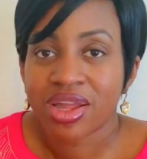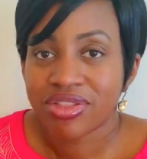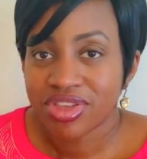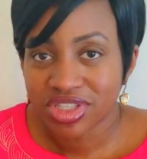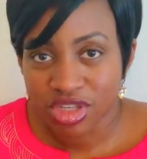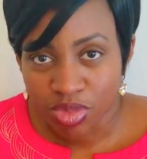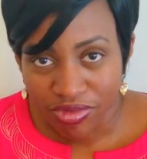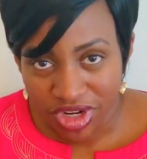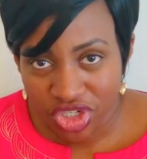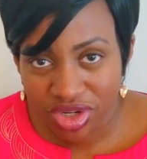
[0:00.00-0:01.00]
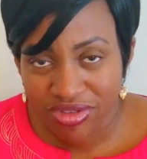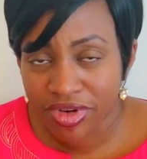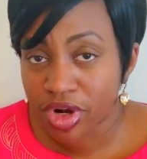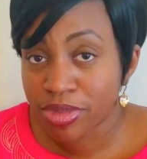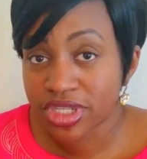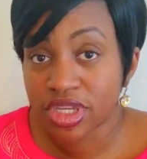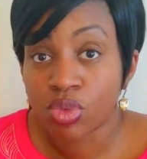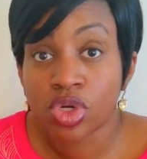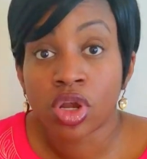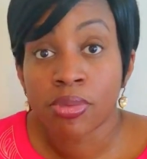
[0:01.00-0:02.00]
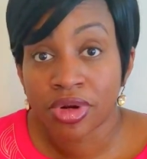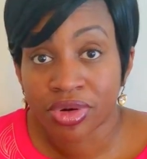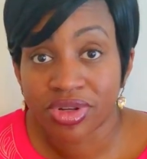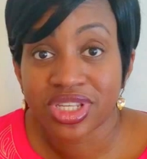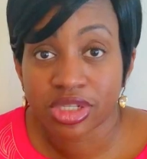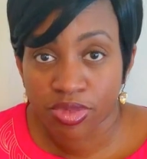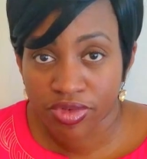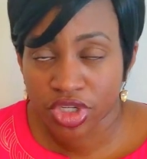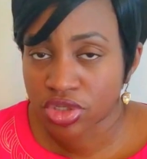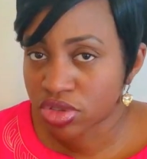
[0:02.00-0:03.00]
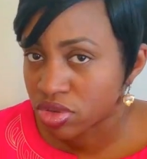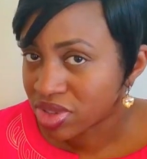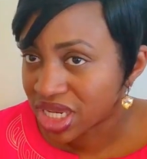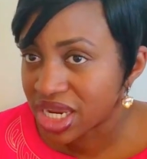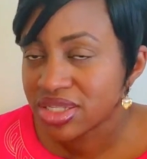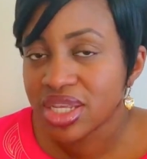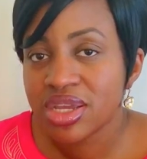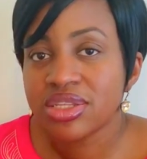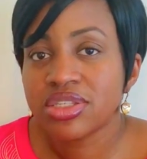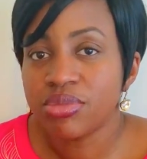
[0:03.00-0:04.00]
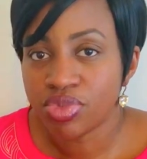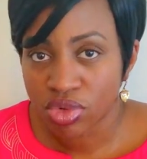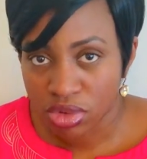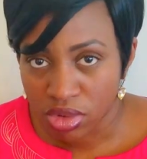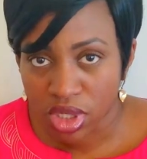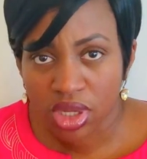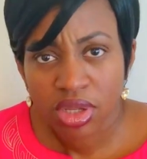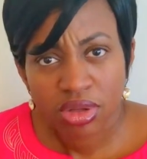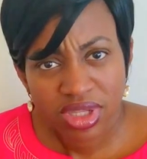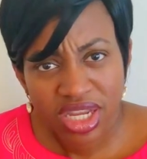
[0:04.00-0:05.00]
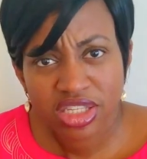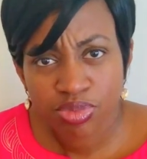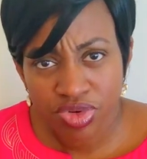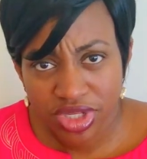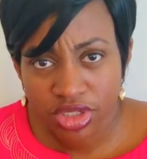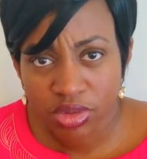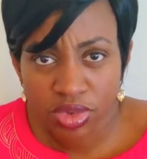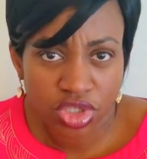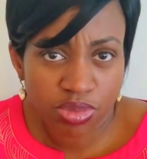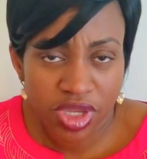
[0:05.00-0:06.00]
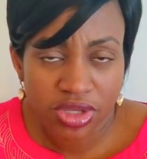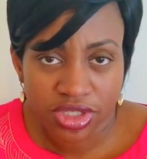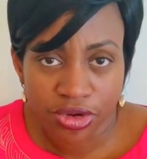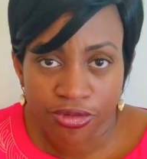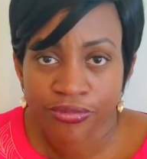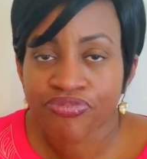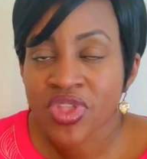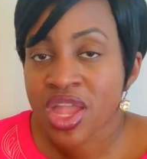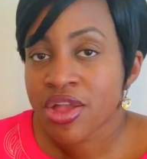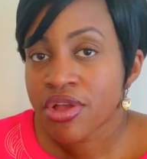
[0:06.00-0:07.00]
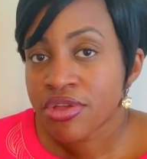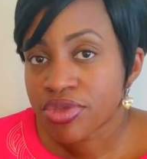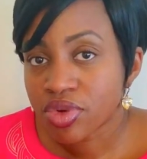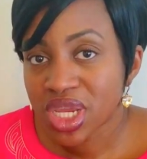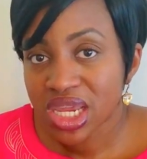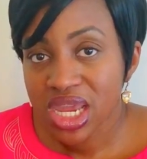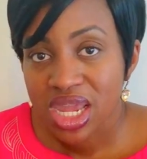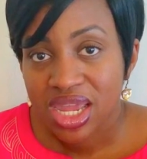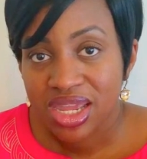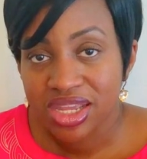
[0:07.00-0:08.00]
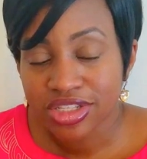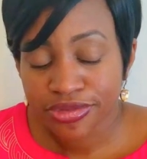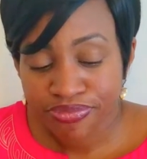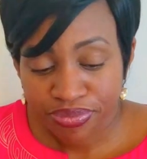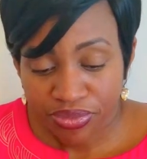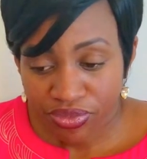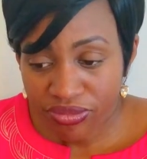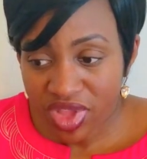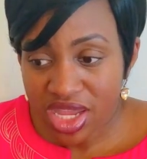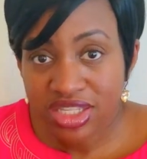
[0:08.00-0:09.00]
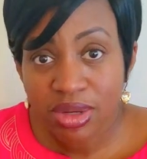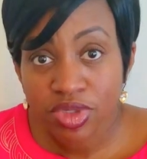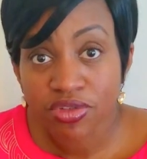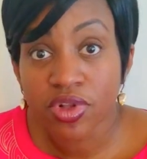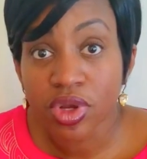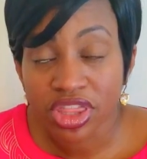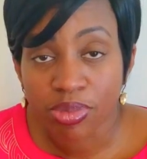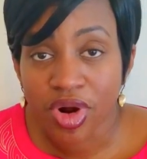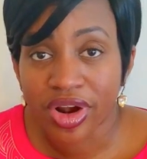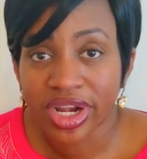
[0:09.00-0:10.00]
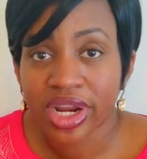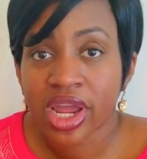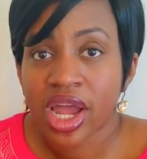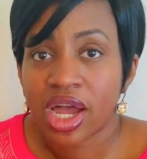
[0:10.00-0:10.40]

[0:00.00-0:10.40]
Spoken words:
This is a professional environment and you want to come across as professional. So a nice, simple look. Nice, presentable. Just be yourself. 3 is, in terms of looking the part,